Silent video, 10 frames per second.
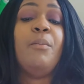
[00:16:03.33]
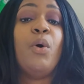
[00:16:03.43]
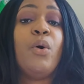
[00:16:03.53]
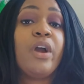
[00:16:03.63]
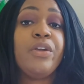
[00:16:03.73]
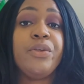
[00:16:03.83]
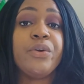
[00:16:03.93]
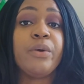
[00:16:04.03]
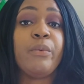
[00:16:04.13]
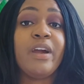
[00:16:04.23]
or you
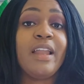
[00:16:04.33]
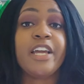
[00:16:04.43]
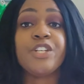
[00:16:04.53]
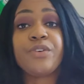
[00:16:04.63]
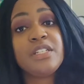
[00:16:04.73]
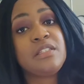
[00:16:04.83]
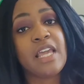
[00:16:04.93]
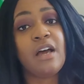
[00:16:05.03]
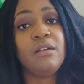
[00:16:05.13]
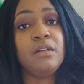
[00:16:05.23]
could wear like a dress
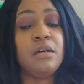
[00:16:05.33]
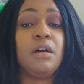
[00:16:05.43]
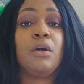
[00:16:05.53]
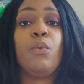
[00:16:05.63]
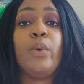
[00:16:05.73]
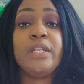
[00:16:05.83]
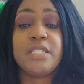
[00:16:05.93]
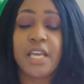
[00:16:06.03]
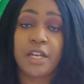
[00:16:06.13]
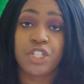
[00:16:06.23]
down look with
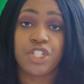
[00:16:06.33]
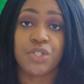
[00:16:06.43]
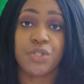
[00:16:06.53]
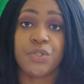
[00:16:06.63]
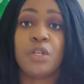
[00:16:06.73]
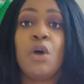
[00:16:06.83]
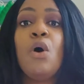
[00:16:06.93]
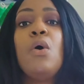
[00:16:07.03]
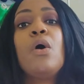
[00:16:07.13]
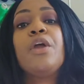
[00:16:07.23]
tennis shoes,
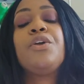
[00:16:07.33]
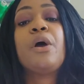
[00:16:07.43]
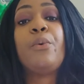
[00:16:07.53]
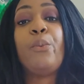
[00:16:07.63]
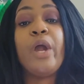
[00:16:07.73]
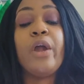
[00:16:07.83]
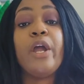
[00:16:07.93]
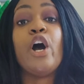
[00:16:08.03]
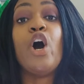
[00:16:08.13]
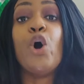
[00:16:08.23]
or you could wear
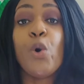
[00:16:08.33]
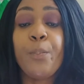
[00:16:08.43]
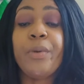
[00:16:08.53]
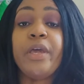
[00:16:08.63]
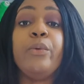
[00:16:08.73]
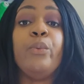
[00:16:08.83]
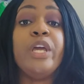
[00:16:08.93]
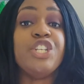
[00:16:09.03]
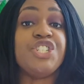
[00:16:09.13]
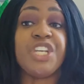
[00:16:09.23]
it open
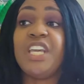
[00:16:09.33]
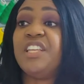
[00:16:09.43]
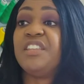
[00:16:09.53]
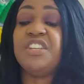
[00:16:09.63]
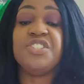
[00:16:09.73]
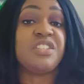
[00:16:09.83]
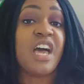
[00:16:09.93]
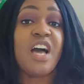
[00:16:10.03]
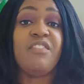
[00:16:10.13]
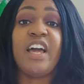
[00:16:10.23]
with jeans and just
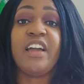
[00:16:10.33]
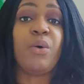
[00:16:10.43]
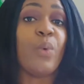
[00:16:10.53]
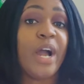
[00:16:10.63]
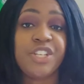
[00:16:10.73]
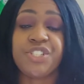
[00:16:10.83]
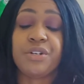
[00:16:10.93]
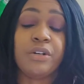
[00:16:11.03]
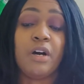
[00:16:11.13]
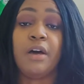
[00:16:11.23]
have like a white
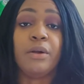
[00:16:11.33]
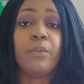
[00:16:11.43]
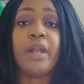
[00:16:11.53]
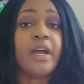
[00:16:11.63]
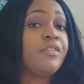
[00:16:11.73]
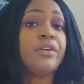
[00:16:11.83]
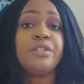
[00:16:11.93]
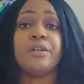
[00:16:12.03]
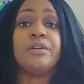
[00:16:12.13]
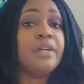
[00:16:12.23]
shirt on or whatever.
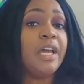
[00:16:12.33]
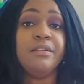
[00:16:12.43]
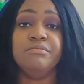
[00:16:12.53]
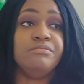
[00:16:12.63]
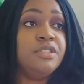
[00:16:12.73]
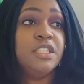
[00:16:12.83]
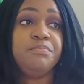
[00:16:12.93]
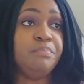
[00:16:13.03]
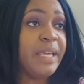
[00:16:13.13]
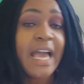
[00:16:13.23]
So, and
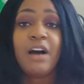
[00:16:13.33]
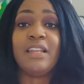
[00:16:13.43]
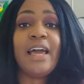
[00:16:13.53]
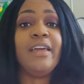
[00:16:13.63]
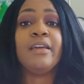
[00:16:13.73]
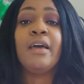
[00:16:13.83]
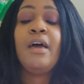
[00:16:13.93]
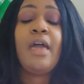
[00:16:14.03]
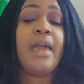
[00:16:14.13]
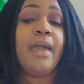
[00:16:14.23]
just be out like
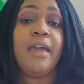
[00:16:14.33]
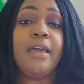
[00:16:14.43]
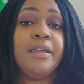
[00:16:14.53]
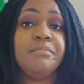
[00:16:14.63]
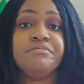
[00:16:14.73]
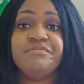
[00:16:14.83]
a